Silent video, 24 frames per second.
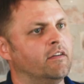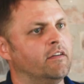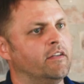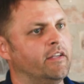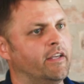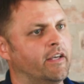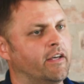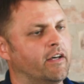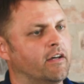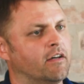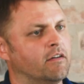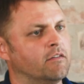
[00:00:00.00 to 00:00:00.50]

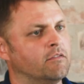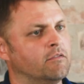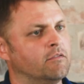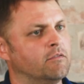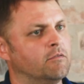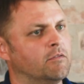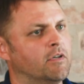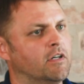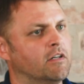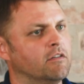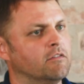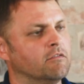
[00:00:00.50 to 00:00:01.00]
Yeah,
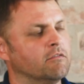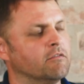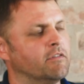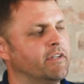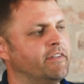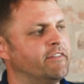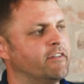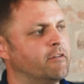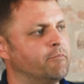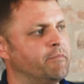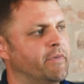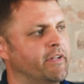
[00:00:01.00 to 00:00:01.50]
well,
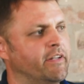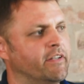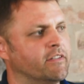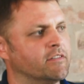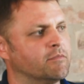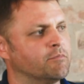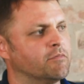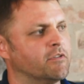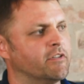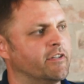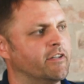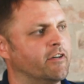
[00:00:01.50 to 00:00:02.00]
retail media is
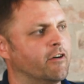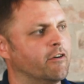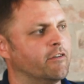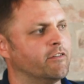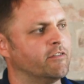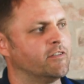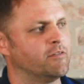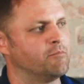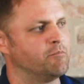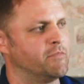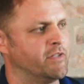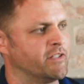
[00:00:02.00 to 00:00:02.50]
pretty hard
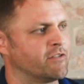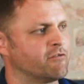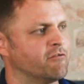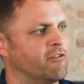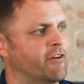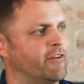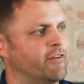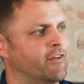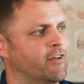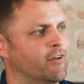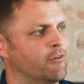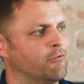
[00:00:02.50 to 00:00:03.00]
to miss
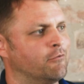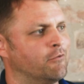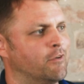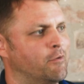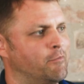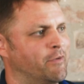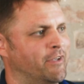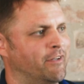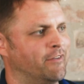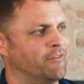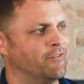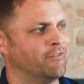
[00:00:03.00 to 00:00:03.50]
right now. I
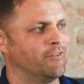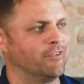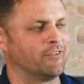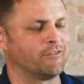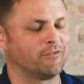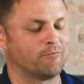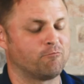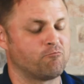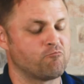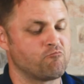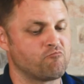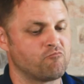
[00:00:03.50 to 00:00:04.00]
mean,
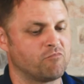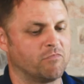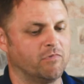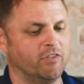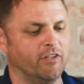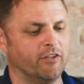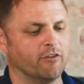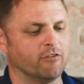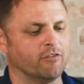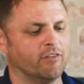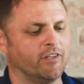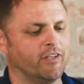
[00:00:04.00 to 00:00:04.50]
It's
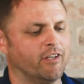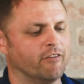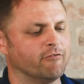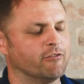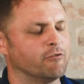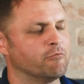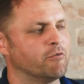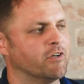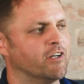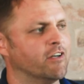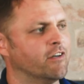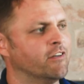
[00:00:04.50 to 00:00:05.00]
literally
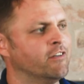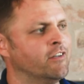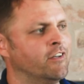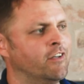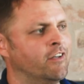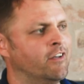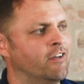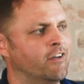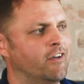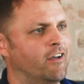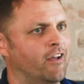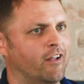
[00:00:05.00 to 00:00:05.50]
everywhere.
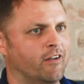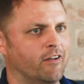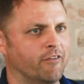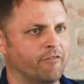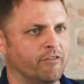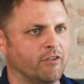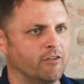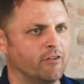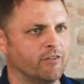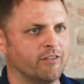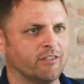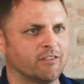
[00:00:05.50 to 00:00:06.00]
And if
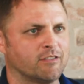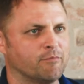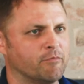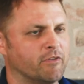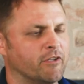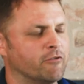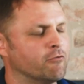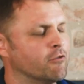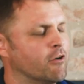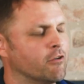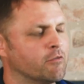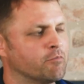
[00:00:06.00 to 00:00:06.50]
you look at some of
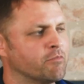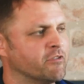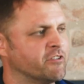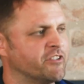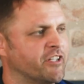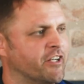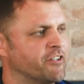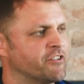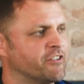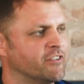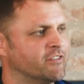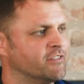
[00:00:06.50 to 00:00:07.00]
the growth
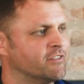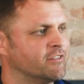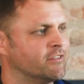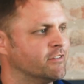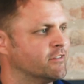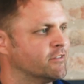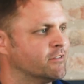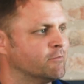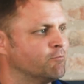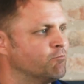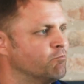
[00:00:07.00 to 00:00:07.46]
projections, it's